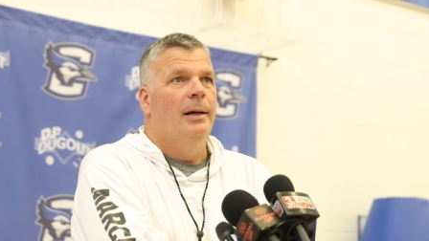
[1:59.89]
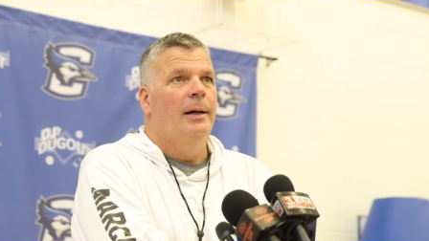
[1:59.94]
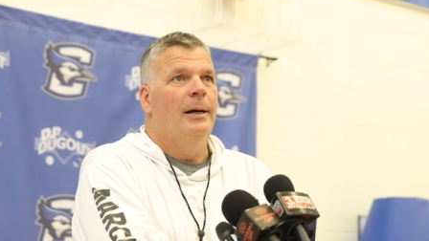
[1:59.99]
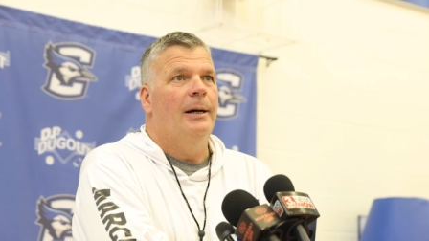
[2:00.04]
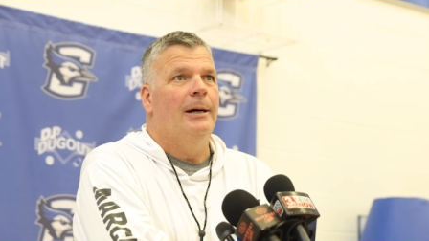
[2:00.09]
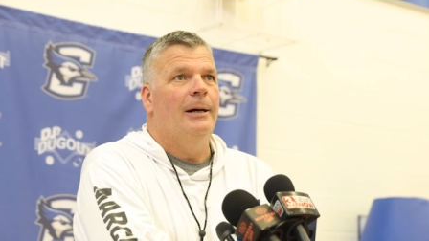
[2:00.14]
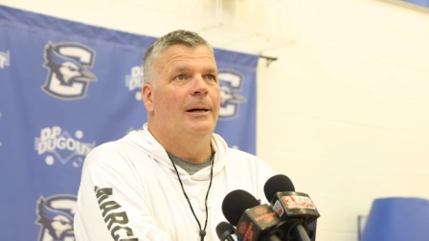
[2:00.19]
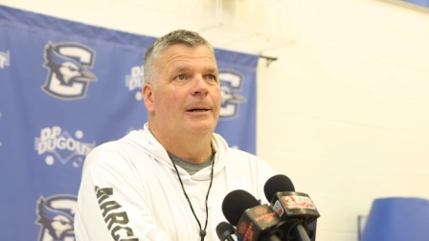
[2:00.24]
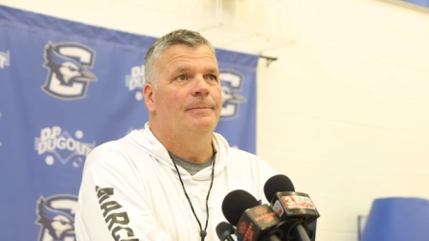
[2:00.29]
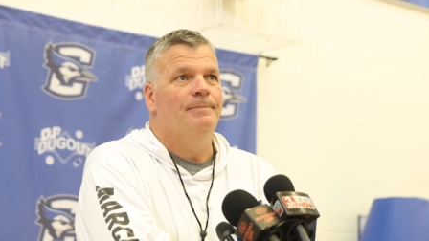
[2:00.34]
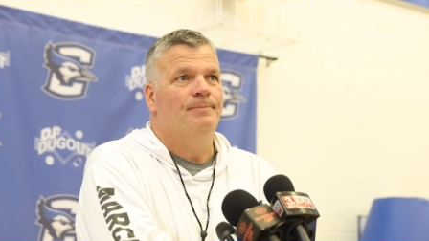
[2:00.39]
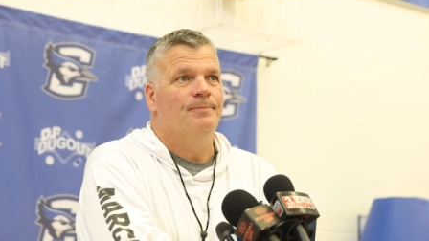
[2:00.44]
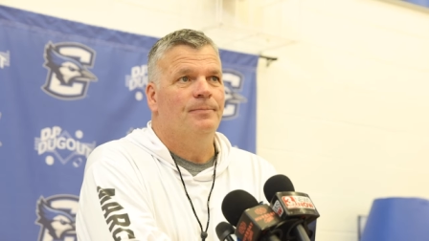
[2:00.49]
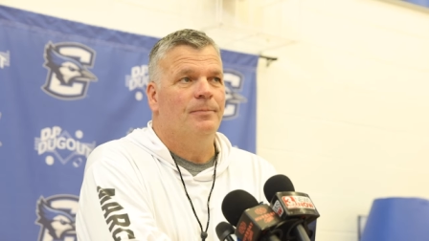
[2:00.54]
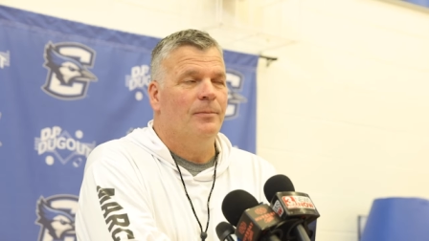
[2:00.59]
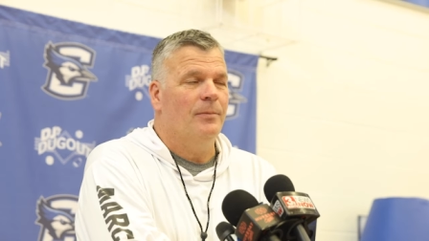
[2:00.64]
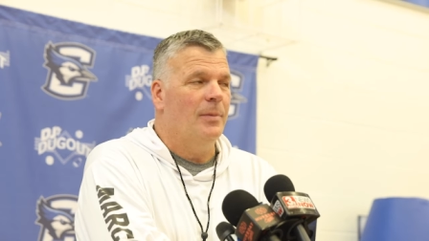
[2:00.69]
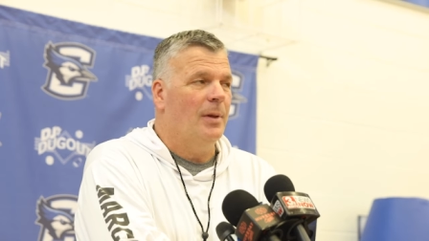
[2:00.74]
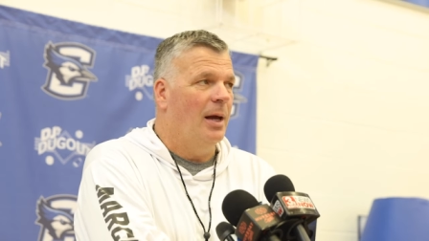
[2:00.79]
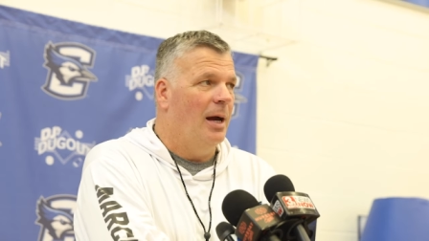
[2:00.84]

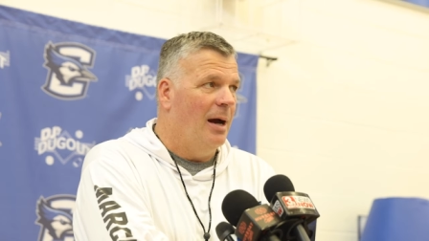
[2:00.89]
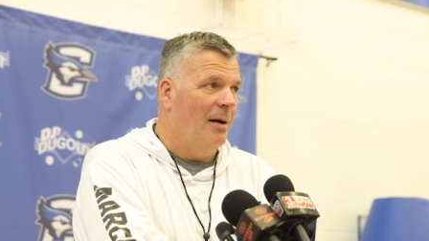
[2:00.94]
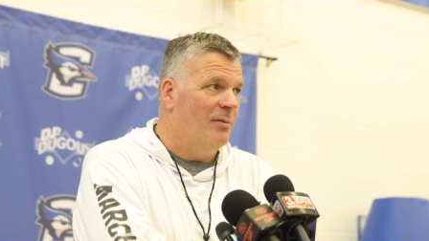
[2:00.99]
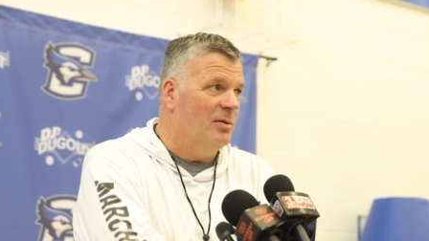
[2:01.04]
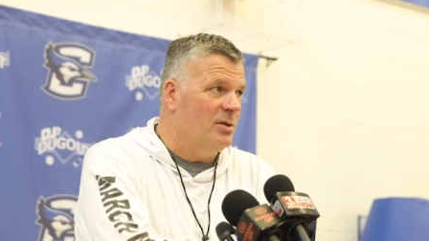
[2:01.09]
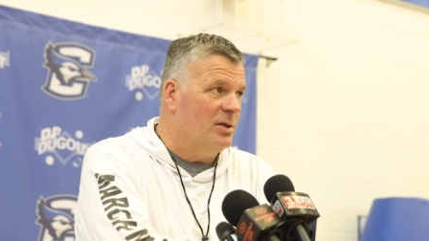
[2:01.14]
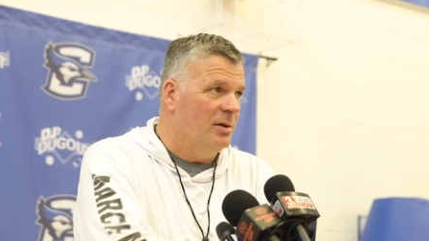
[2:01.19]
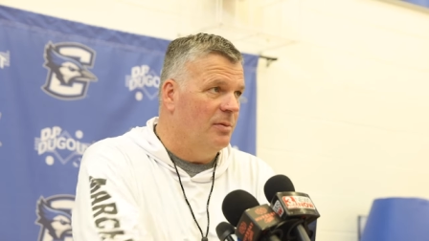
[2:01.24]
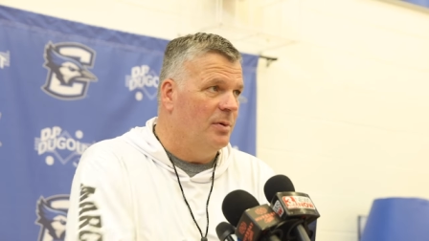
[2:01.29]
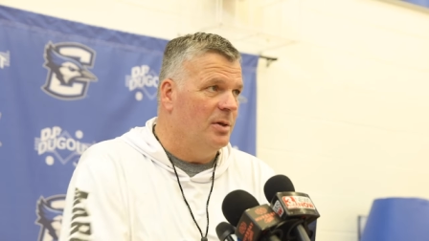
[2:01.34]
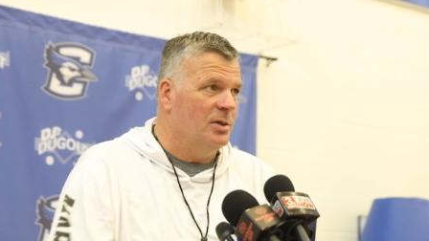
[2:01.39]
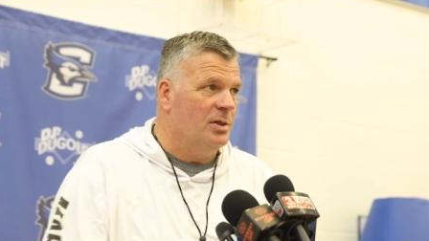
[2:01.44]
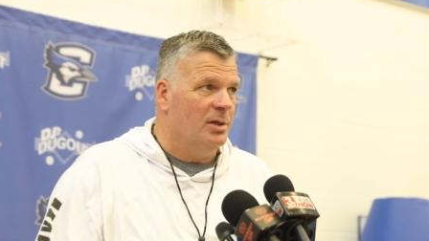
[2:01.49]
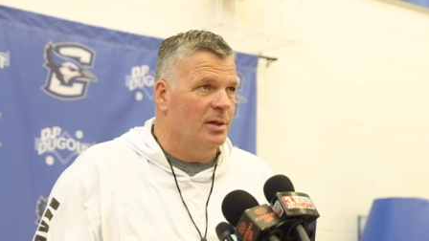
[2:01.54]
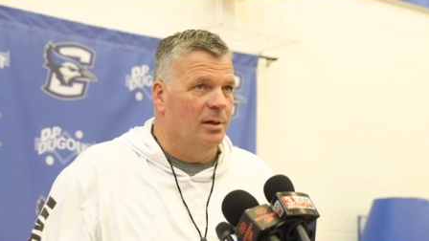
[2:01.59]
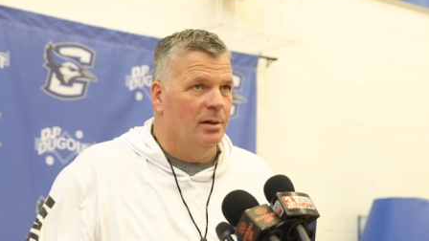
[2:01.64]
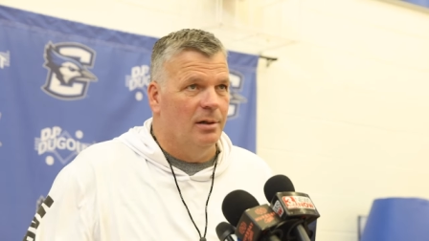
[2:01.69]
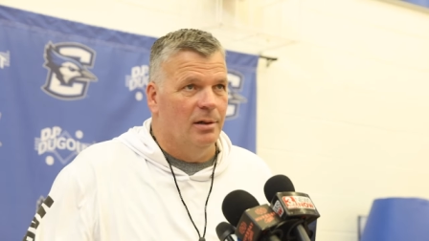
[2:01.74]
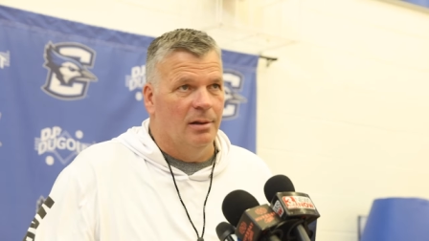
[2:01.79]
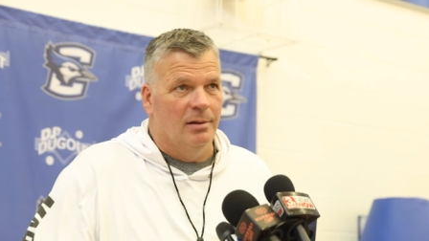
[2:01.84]
Obviously, we
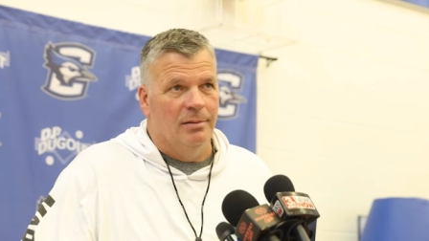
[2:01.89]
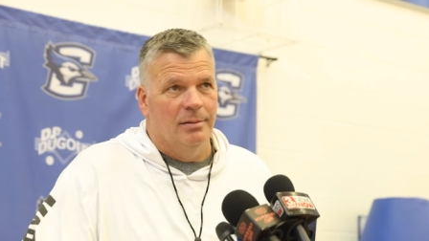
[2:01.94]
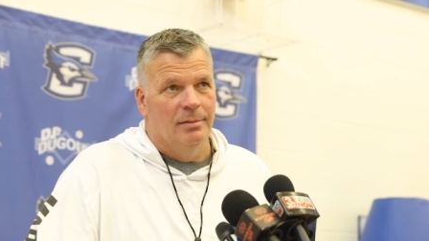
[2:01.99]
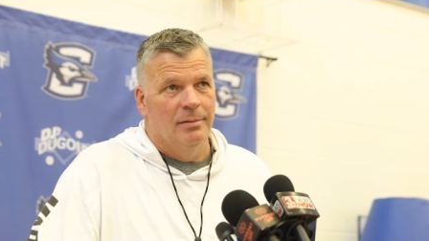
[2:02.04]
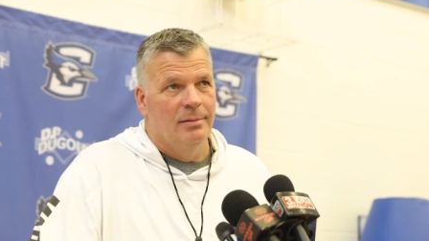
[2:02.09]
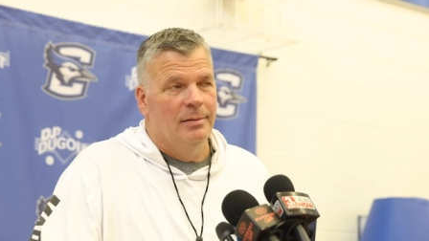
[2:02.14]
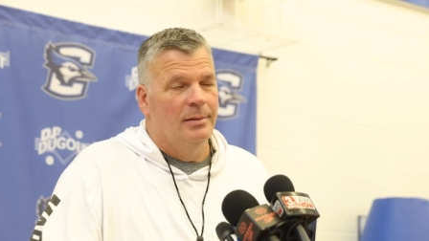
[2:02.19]
still,